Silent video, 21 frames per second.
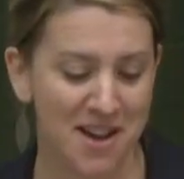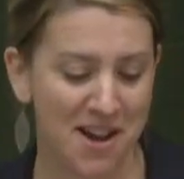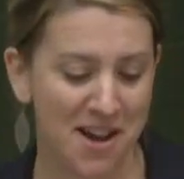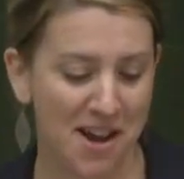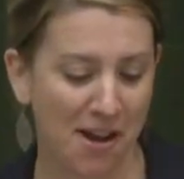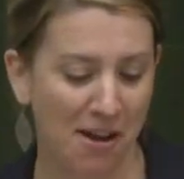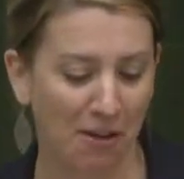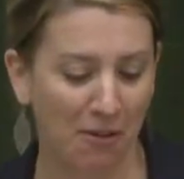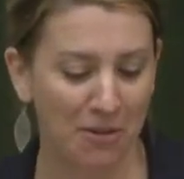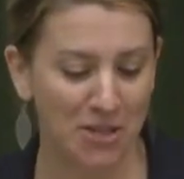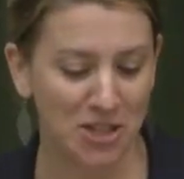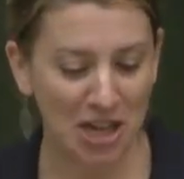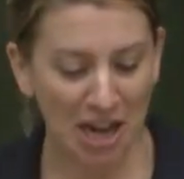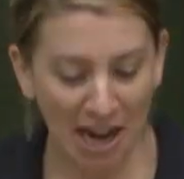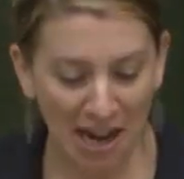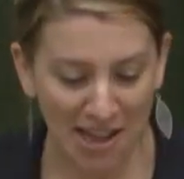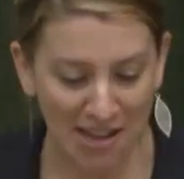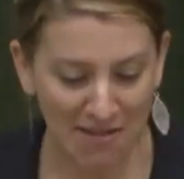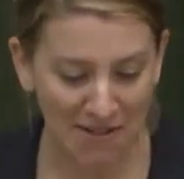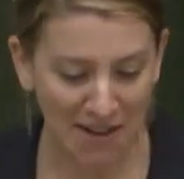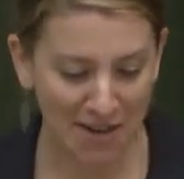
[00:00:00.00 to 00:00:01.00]
uh, which I
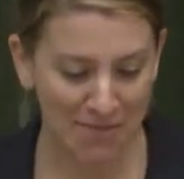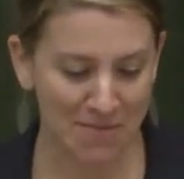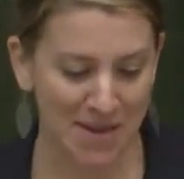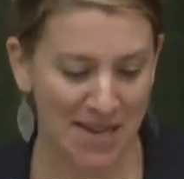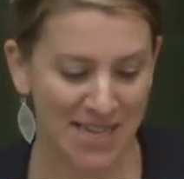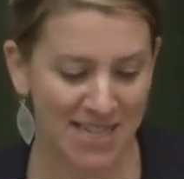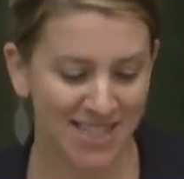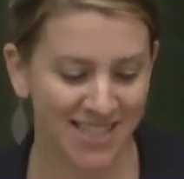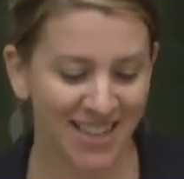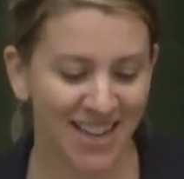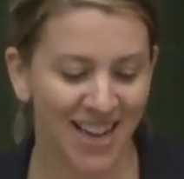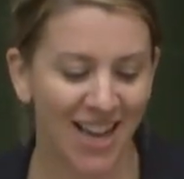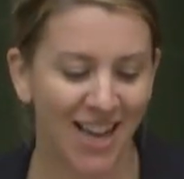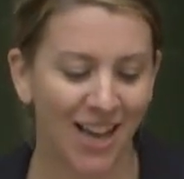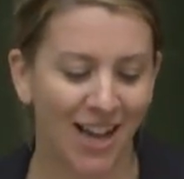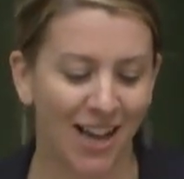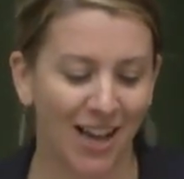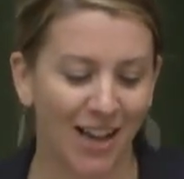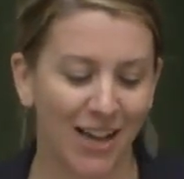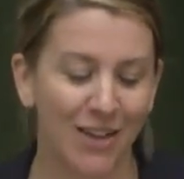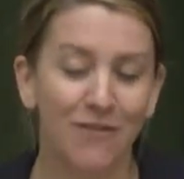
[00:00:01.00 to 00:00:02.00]
highly recommend,
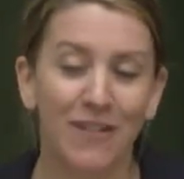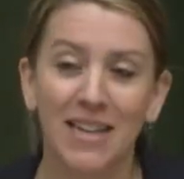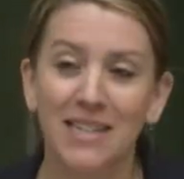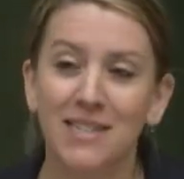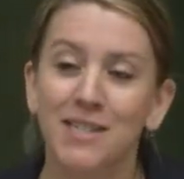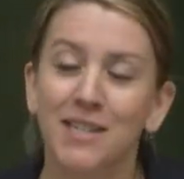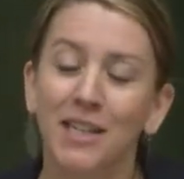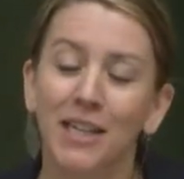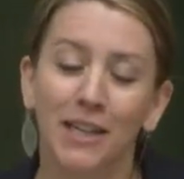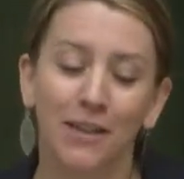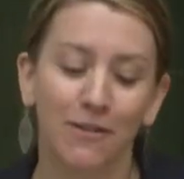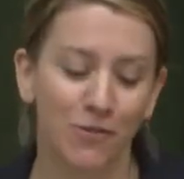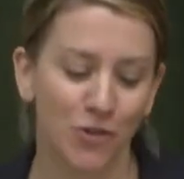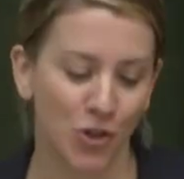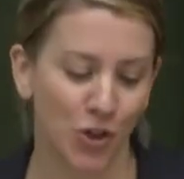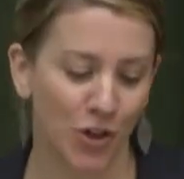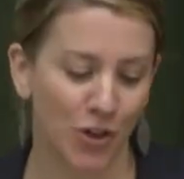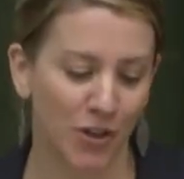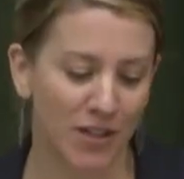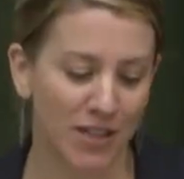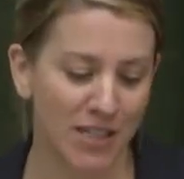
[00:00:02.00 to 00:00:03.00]
uh, investigative
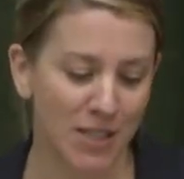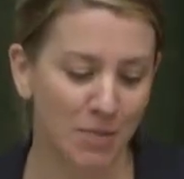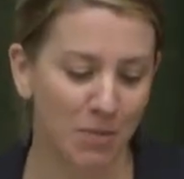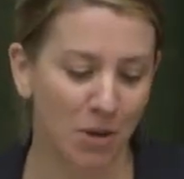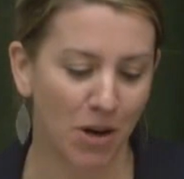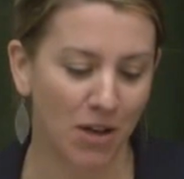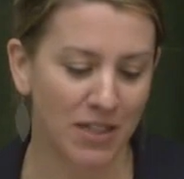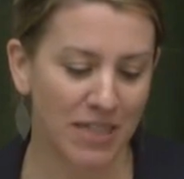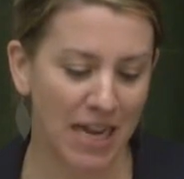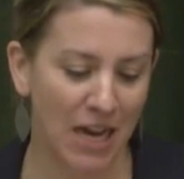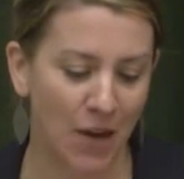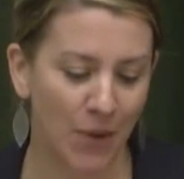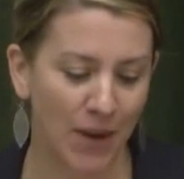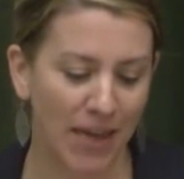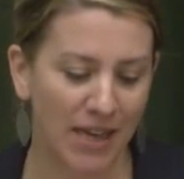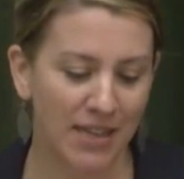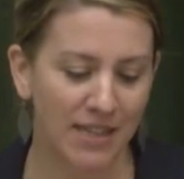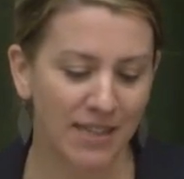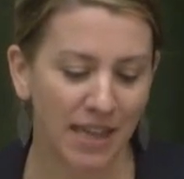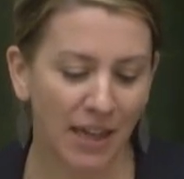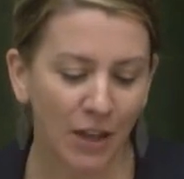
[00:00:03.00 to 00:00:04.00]
journalist Mark
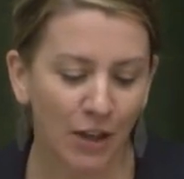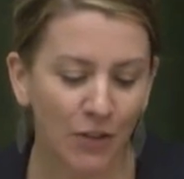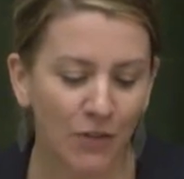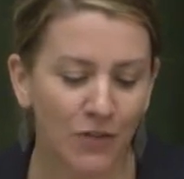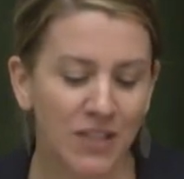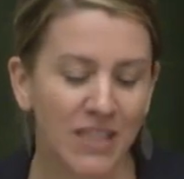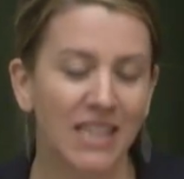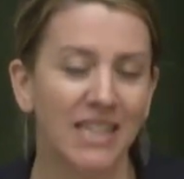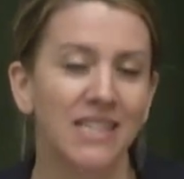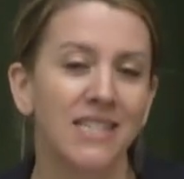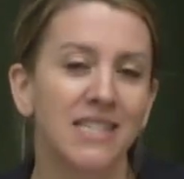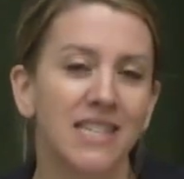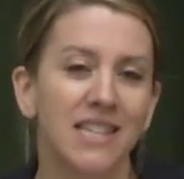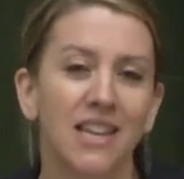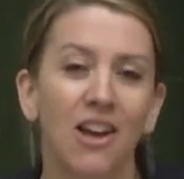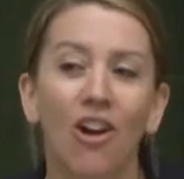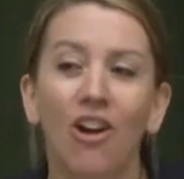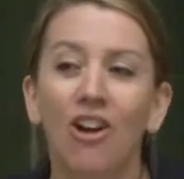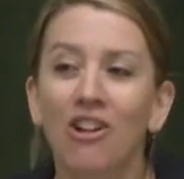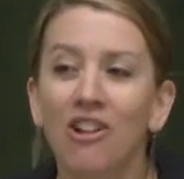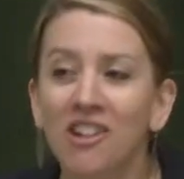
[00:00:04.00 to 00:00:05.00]
Dowie delved into
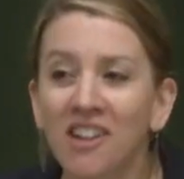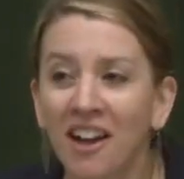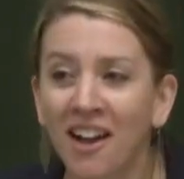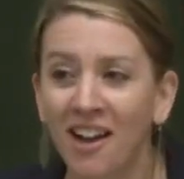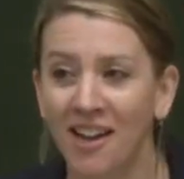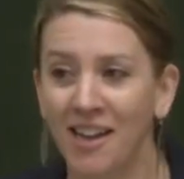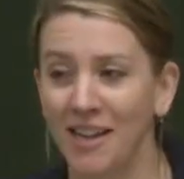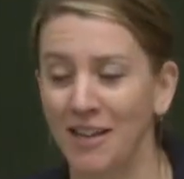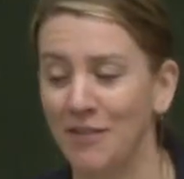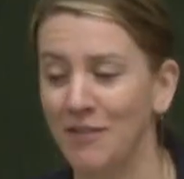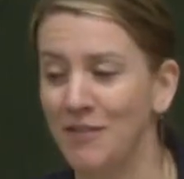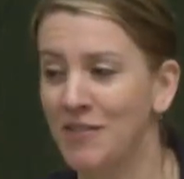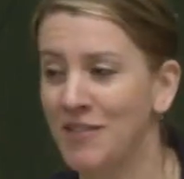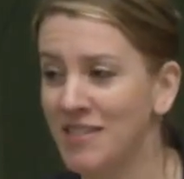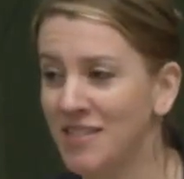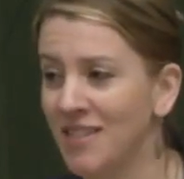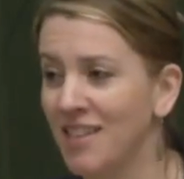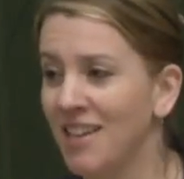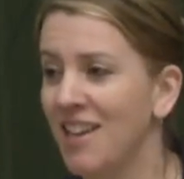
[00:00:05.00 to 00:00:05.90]
the archives